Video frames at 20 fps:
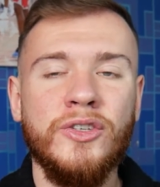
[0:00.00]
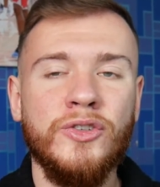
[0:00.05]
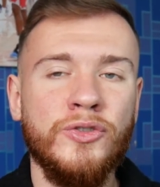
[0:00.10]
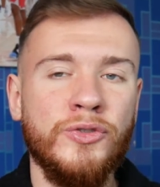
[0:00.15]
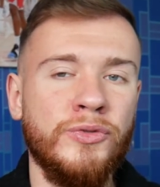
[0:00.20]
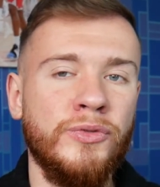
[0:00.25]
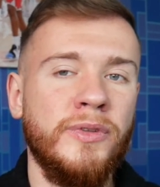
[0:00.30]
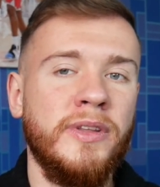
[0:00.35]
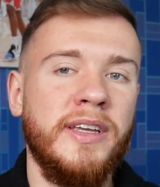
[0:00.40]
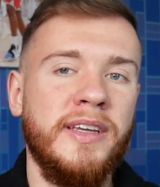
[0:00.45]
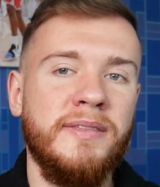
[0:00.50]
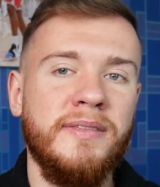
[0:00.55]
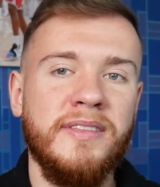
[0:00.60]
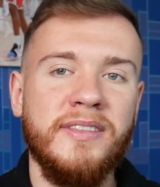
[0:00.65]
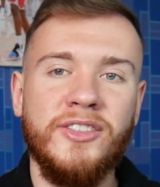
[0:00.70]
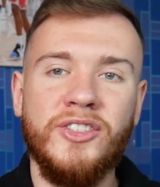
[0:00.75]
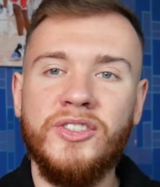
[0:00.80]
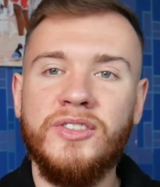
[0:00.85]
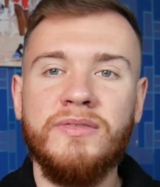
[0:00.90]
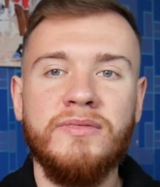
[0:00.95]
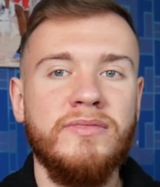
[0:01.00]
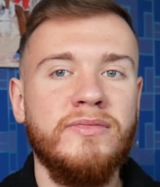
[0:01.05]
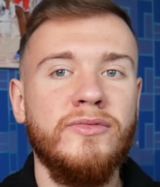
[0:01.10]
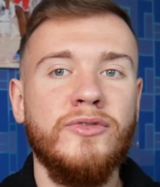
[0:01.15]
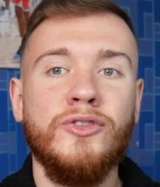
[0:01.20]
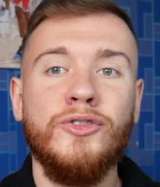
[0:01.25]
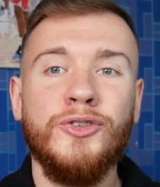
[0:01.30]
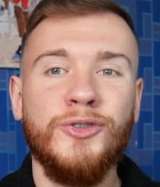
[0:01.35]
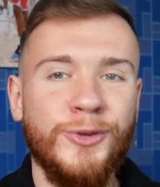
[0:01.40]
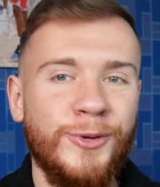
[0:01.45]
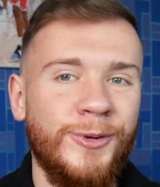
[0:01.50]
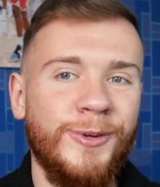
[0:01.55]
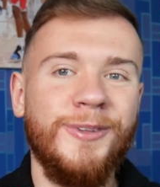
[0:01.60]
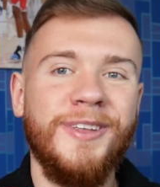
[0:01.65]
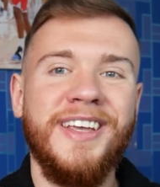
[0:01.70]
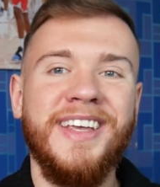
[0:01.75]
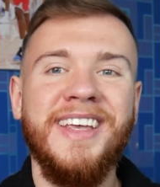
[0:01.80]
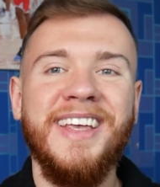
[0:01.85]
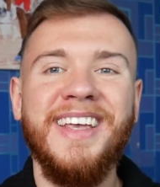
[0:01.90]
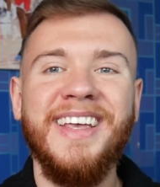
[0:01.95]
Truly, just truly.